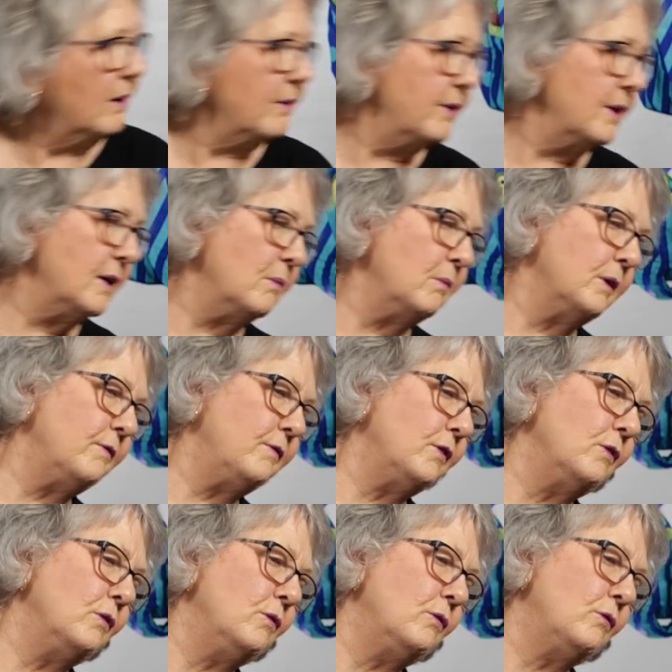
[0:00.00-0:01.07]
I think we've
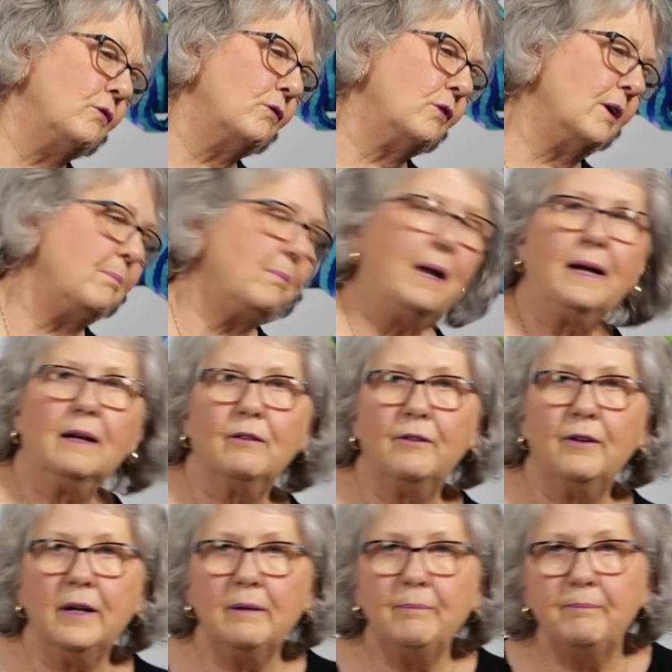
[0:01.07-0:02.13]
used a black
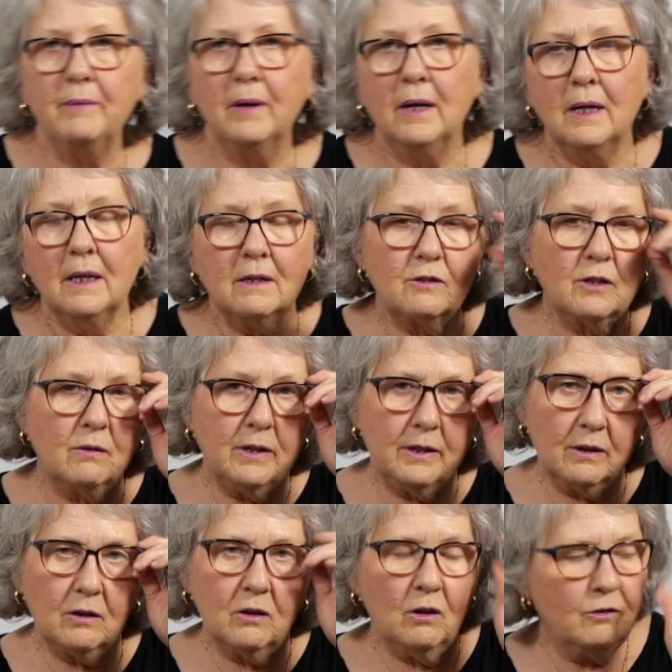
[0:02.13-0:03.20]
thread. So
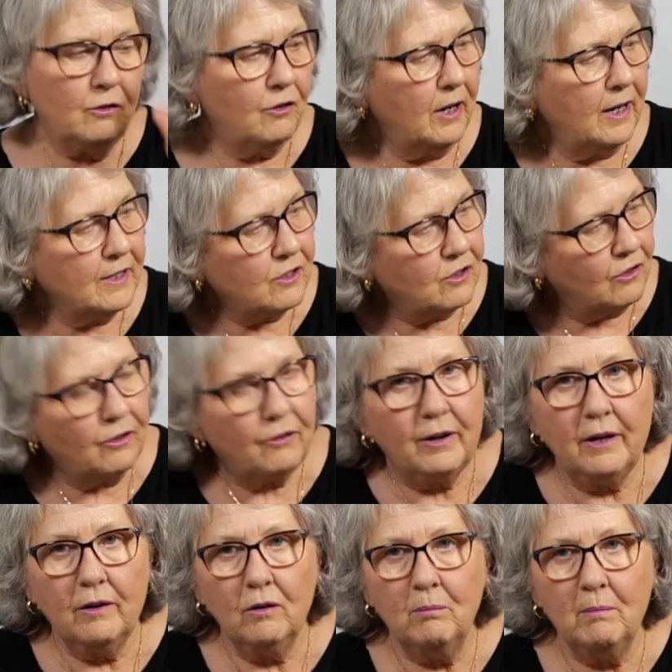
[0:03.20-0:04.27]
either contrast your
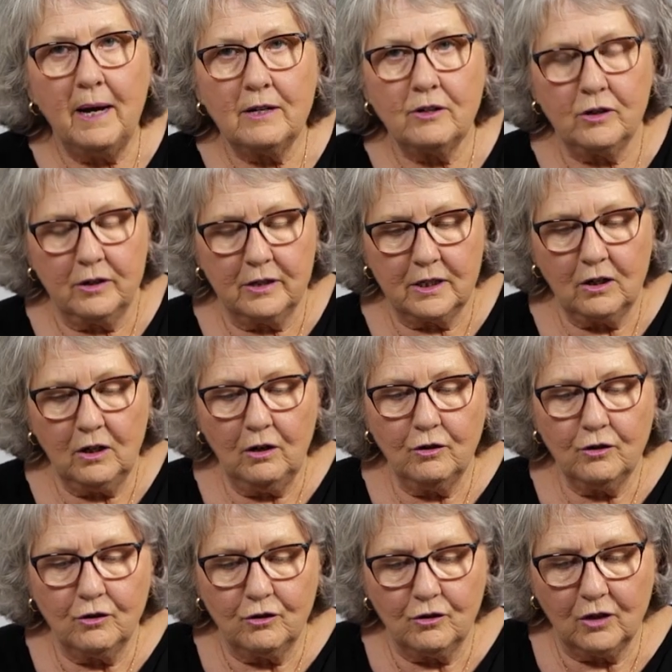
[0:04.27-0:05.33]
thread or match it as
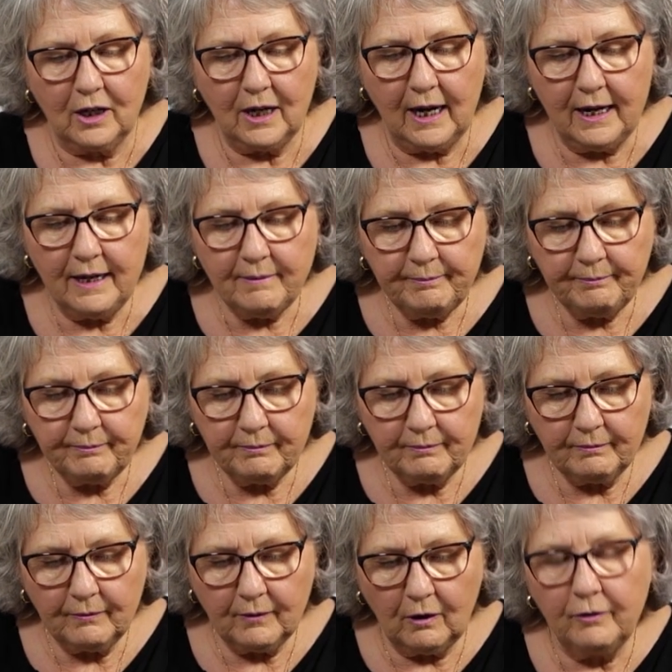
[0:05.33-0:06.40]
close as you can
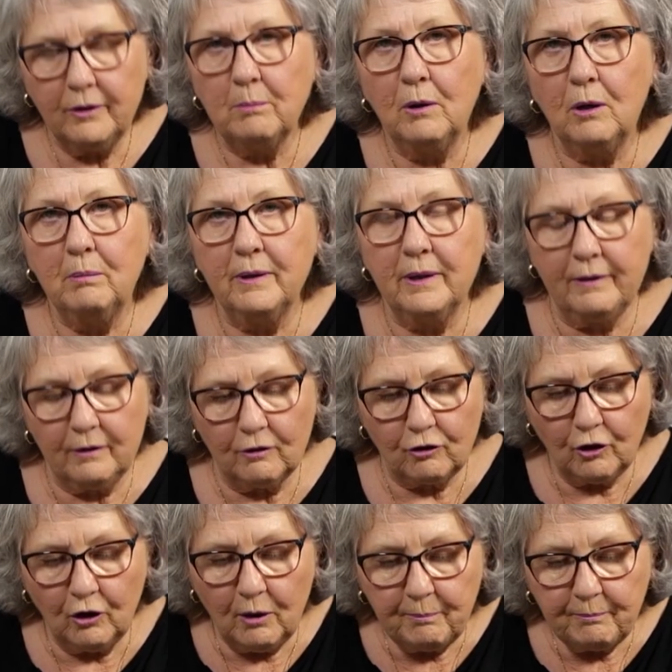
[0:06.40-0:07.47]
on the bobbin and the
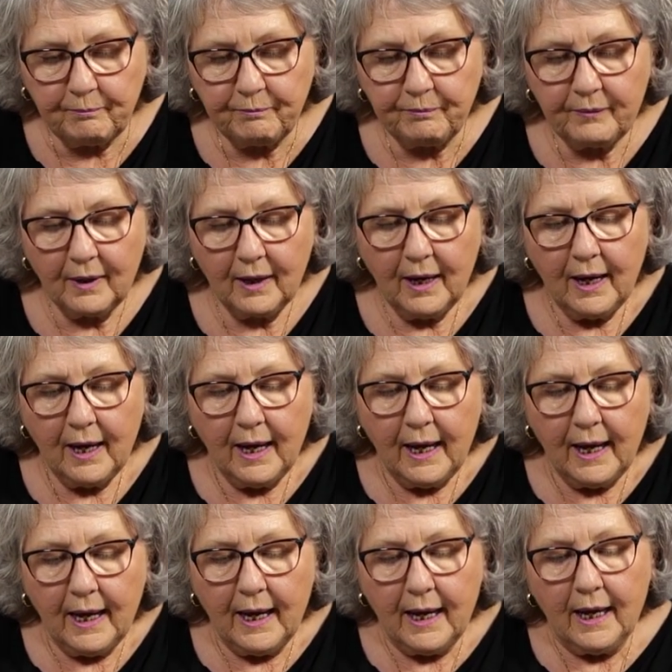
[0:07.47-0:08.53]
top.
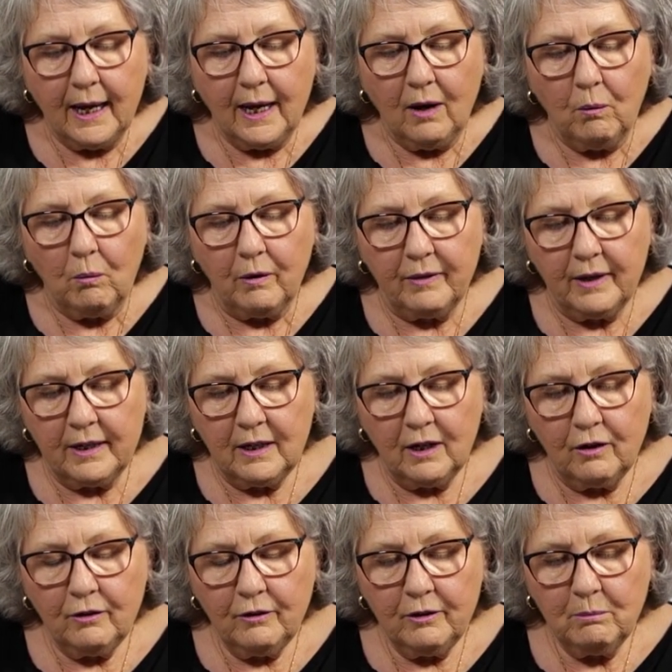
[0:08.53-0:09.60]
We then
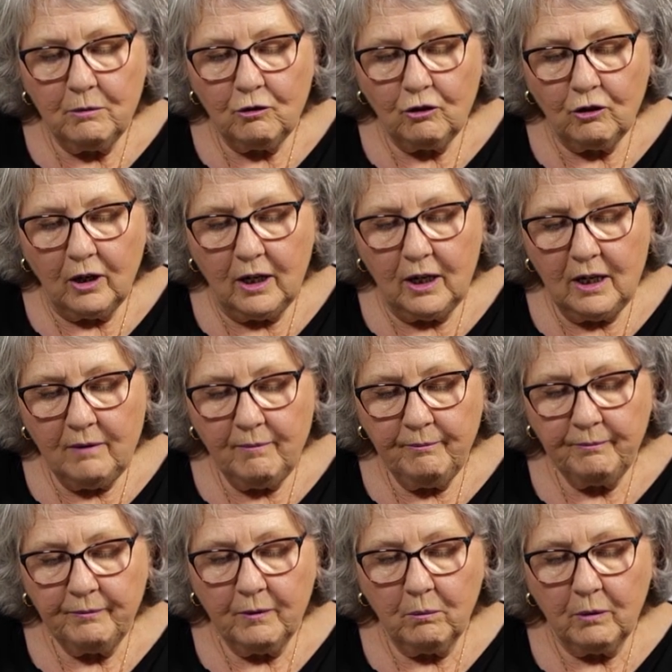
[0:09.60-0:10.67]
go to the machine.
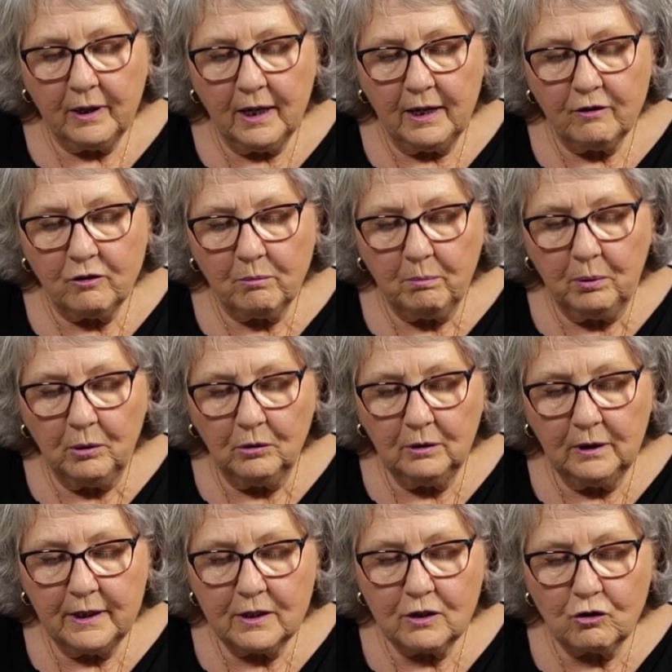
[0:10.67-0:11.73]
We're going to
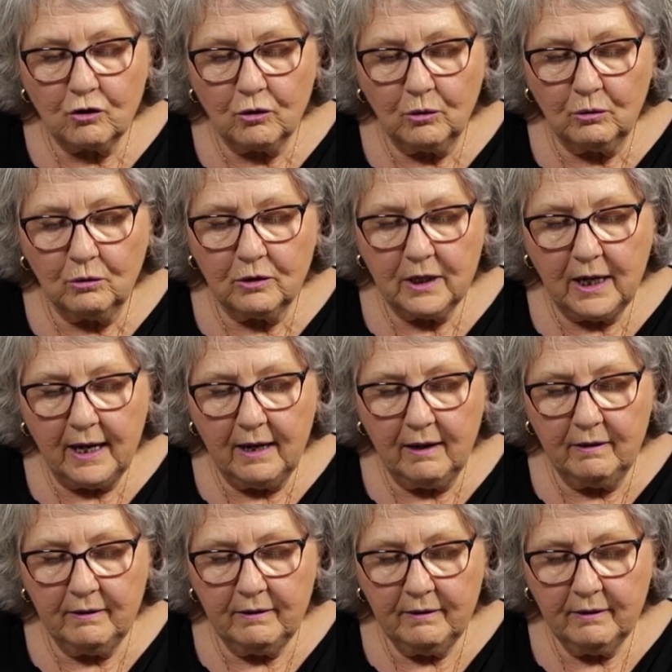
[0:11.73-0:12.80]
pull this tool
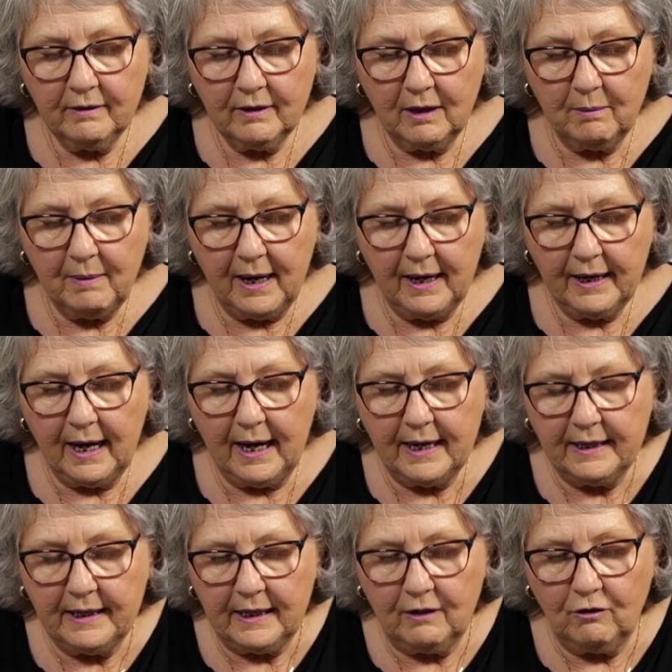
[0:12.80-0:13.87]
down about
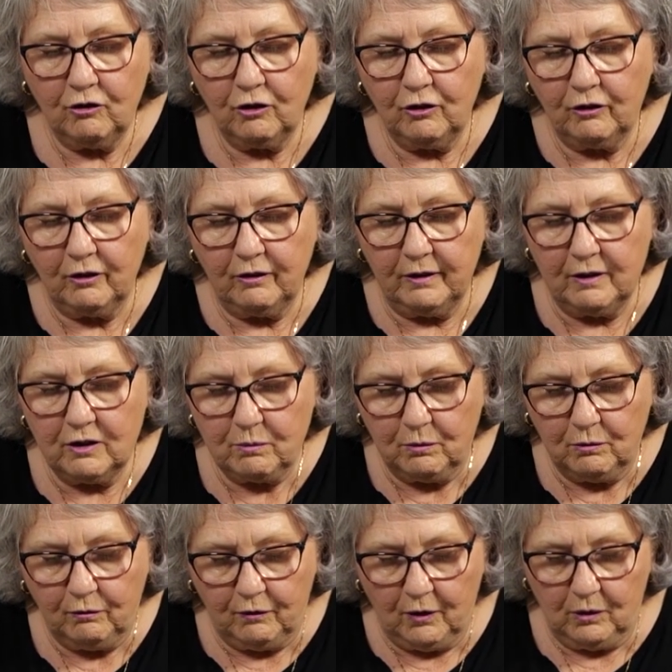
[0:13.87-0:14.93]
8 inches and this
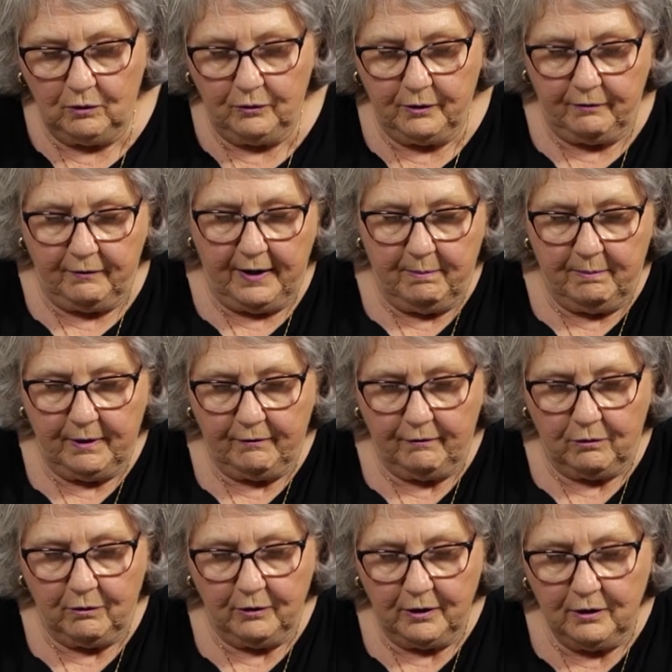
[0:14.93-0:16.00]
will fold the fabric
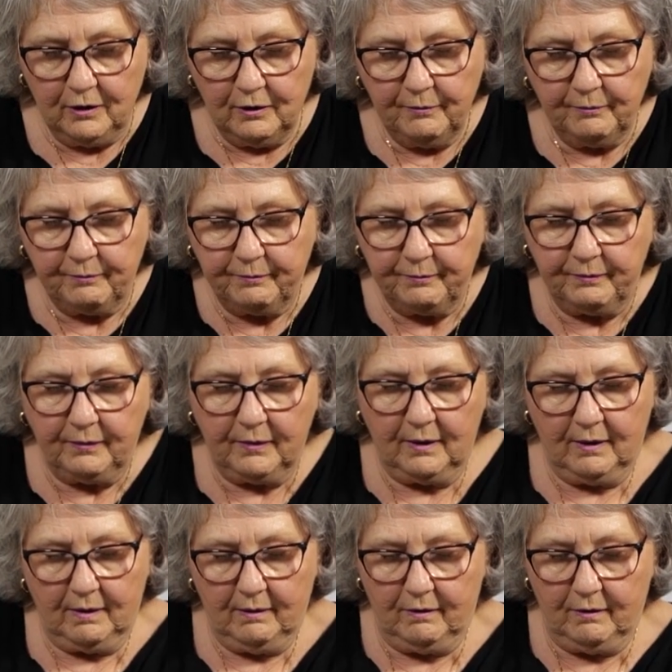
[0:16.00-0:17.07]
for you.
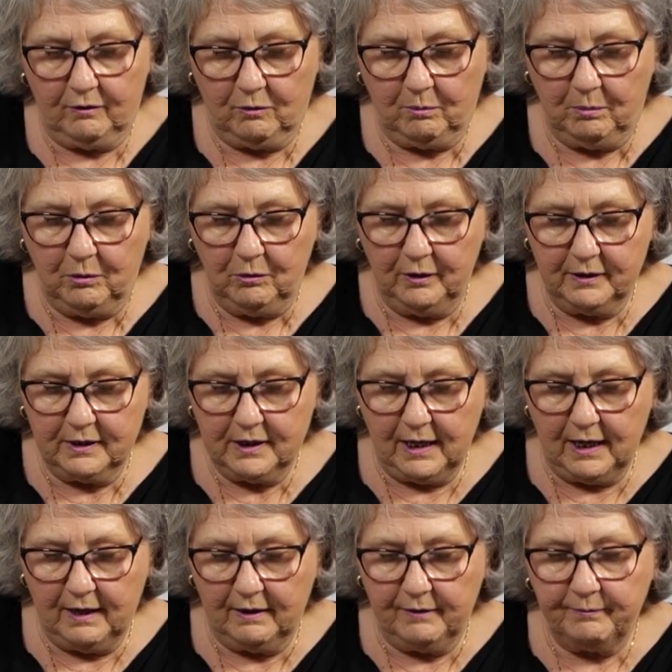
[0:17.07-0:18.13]
Just pull it
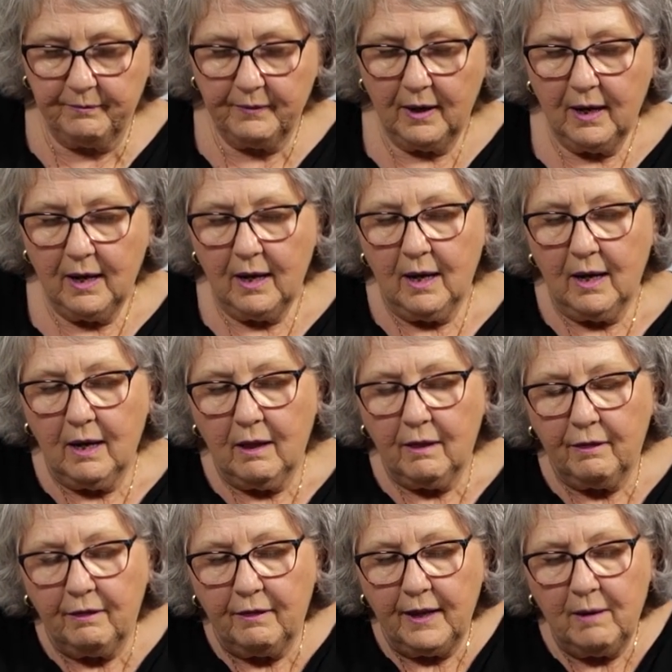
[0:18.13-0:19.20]
down.
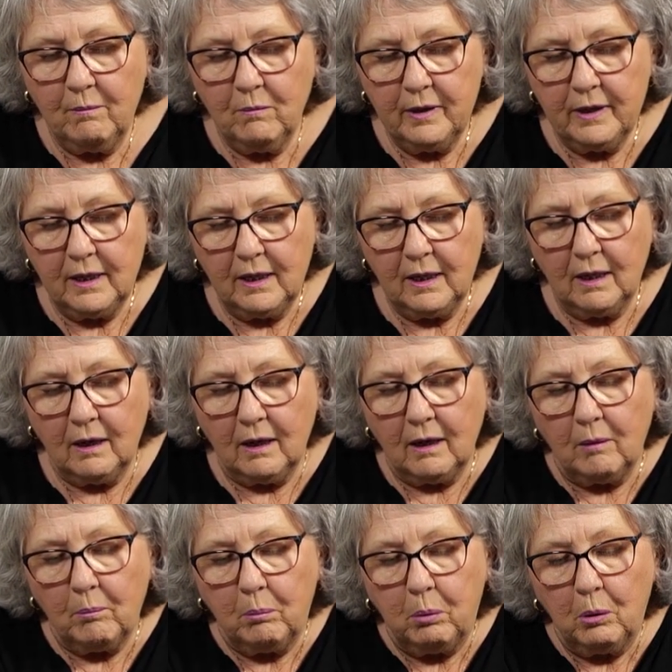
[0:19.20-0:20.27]
Then we
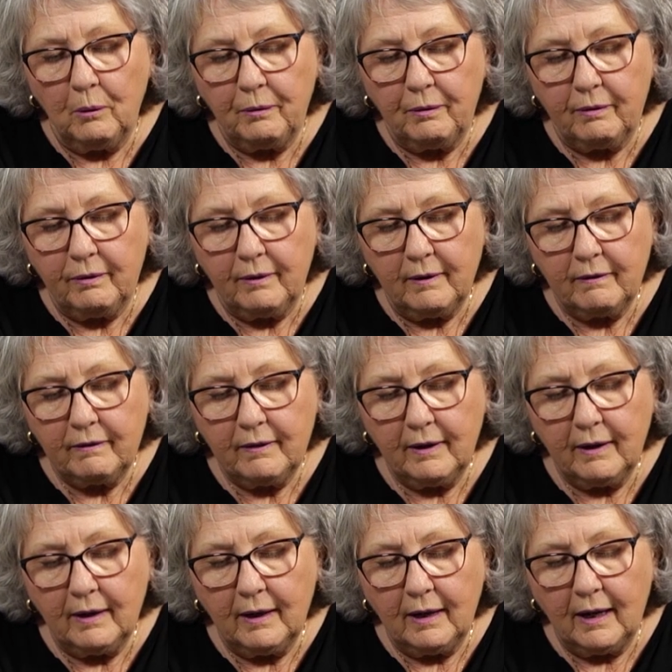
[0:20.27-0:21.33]
put this
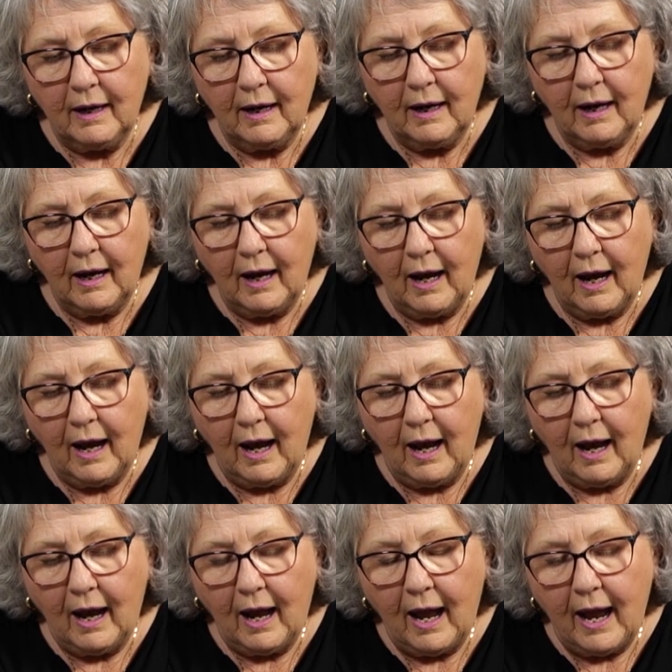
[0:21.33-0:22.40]

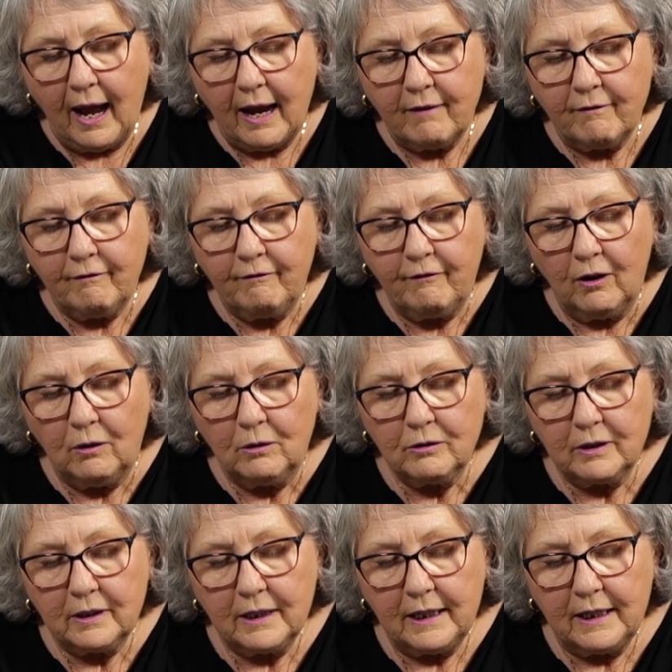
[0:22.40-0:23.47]
and fold
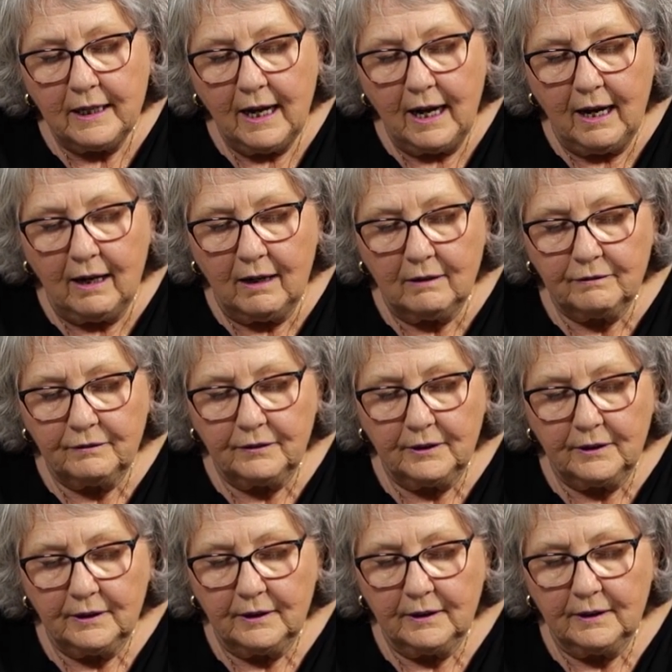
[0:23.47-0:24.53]
it in half.